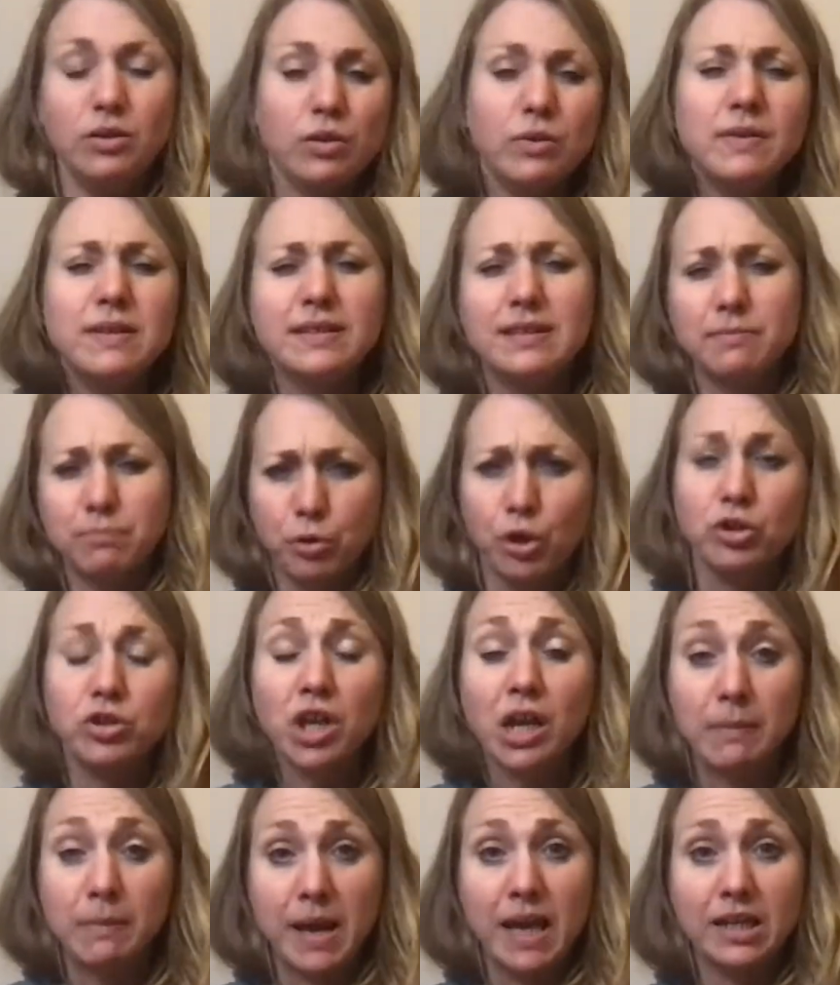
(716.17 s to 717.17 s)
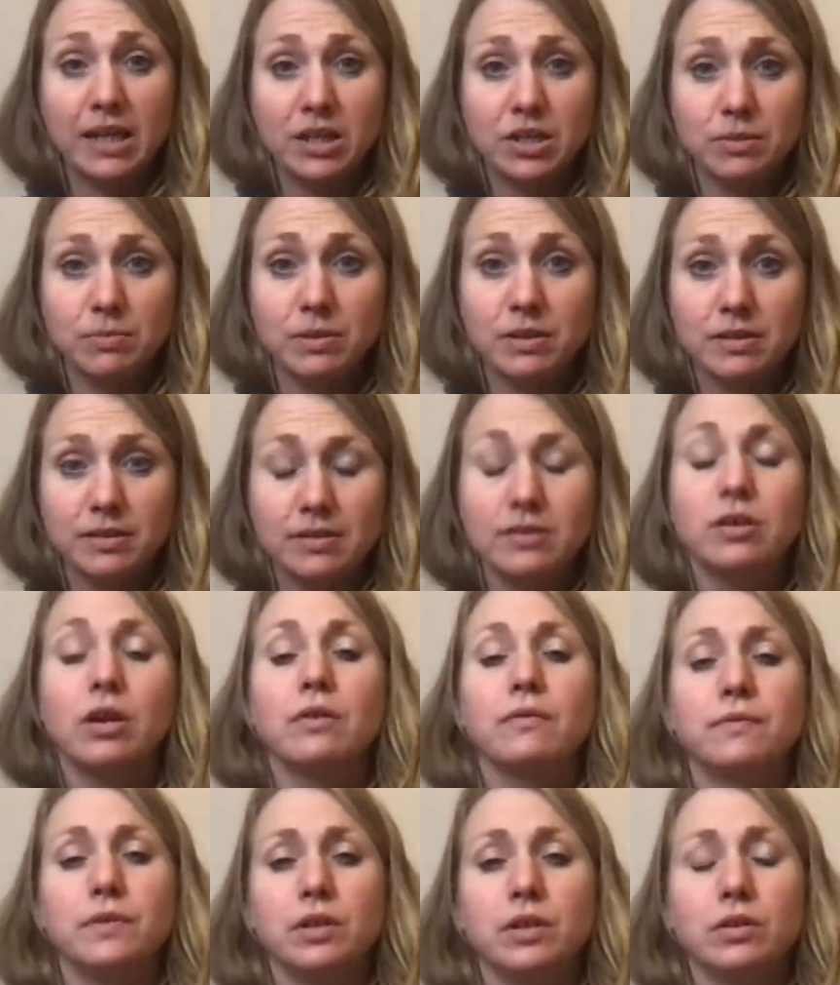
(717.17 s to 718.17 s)
This is project management
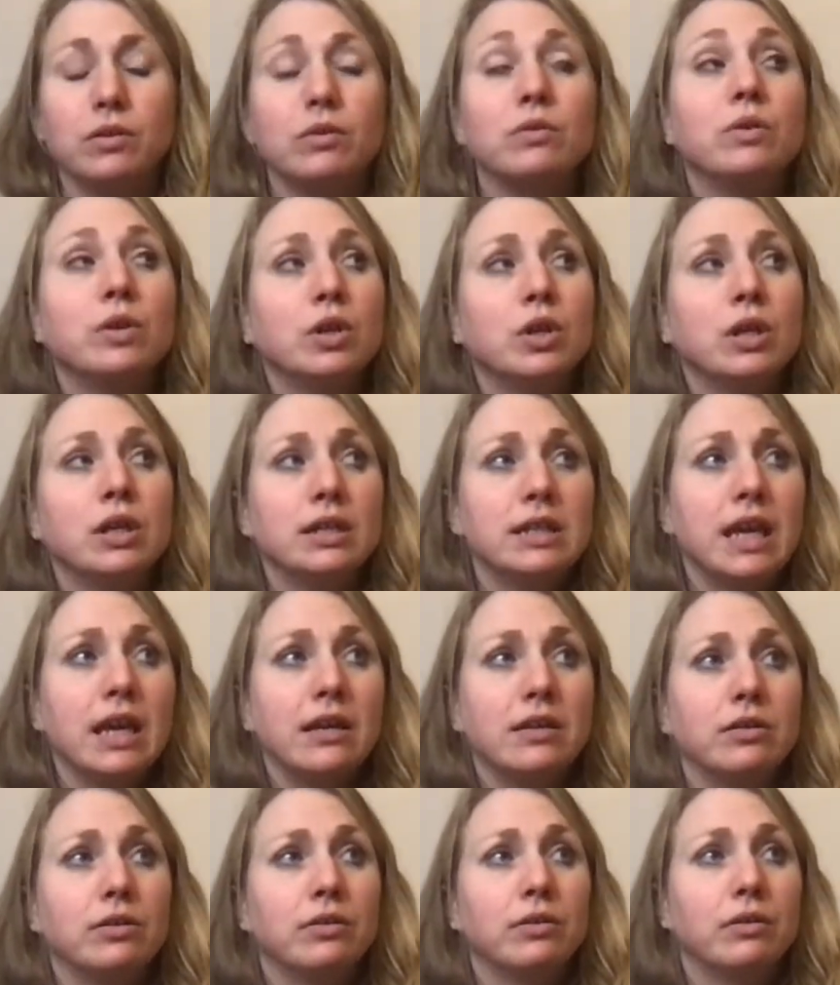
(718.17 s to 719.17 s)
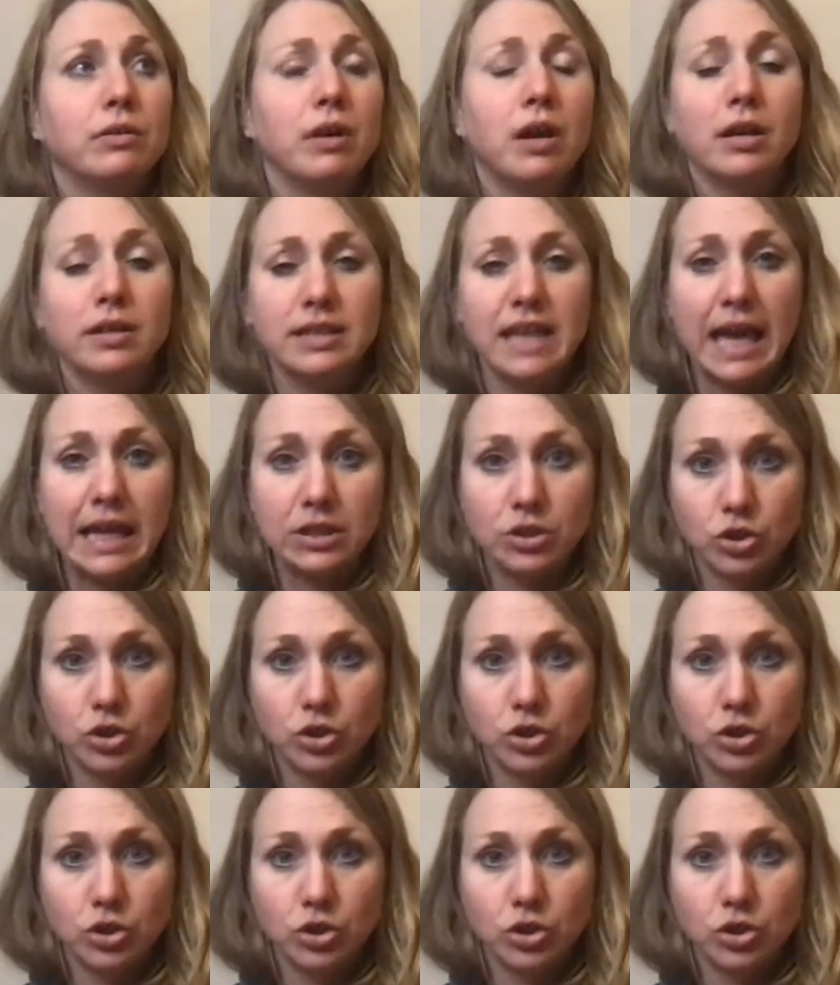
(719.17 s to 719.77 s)
stuff, get your Gantt